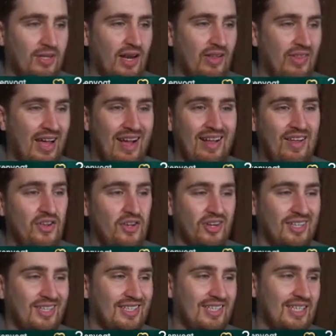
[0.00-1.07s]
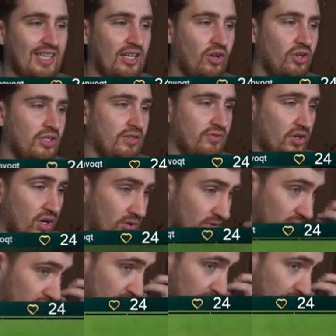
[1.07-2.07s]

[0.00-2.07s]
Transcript: like that, you're going to concede lots of goals.